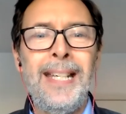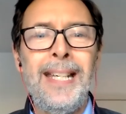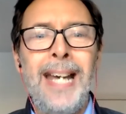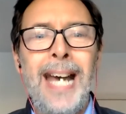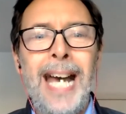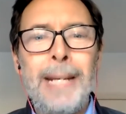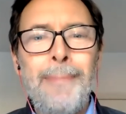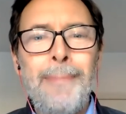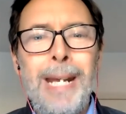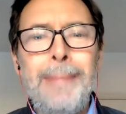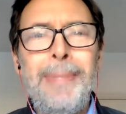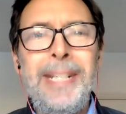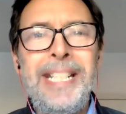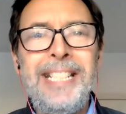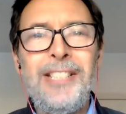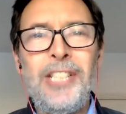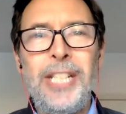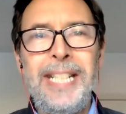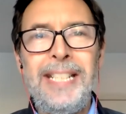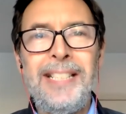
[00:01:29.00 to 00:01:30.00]
And maybe
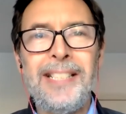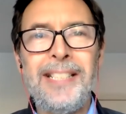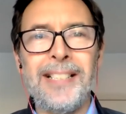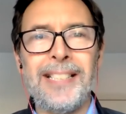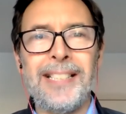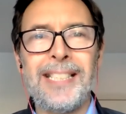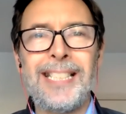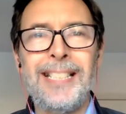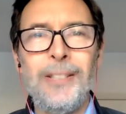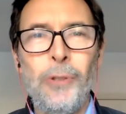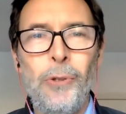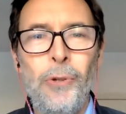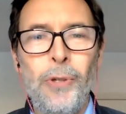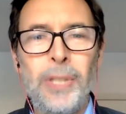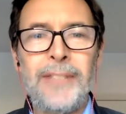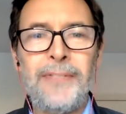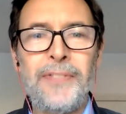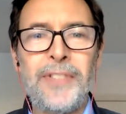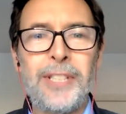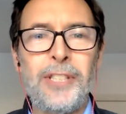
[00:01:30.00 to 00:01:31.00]
Jesus, Lord
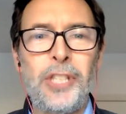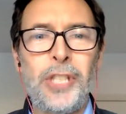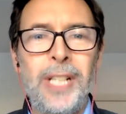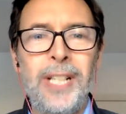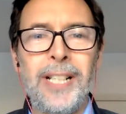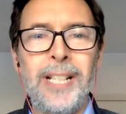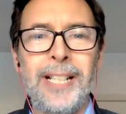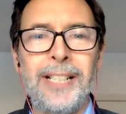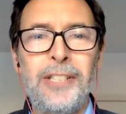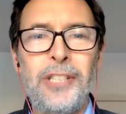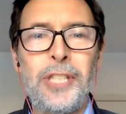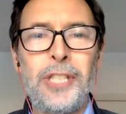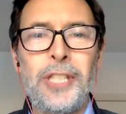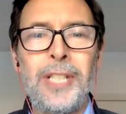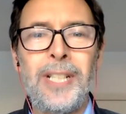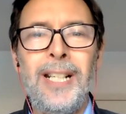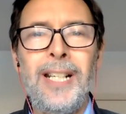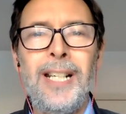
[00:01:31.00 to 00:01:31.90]
of the church,